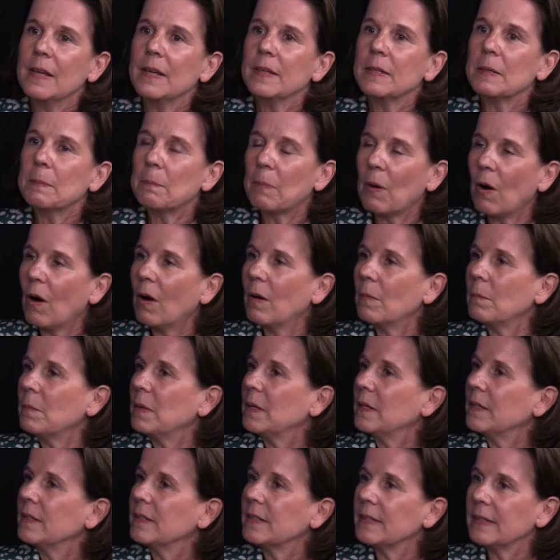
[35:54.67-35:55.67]

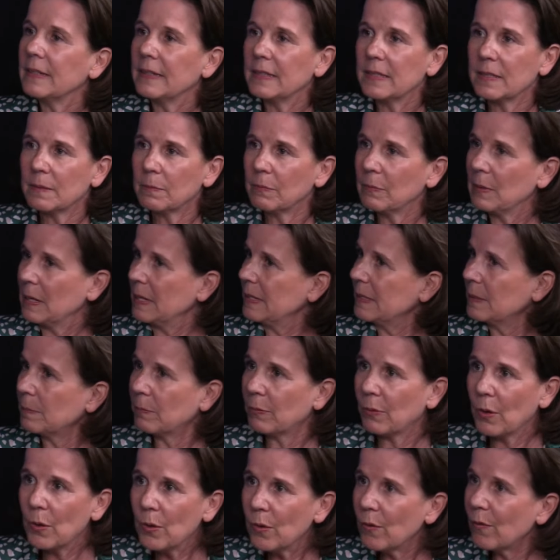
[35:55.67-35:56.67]
department, its its
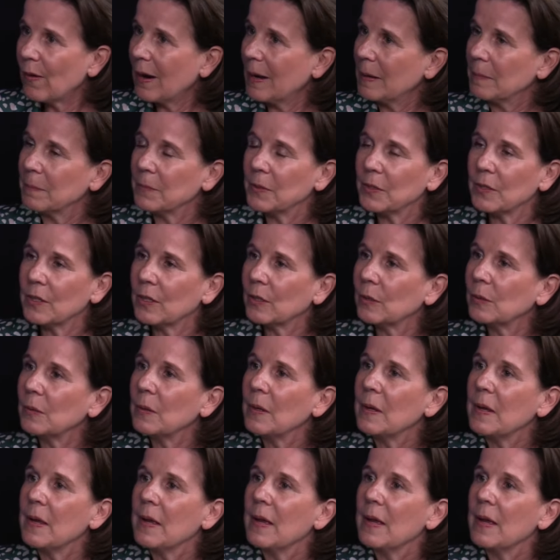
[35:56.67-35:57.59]
program, you know,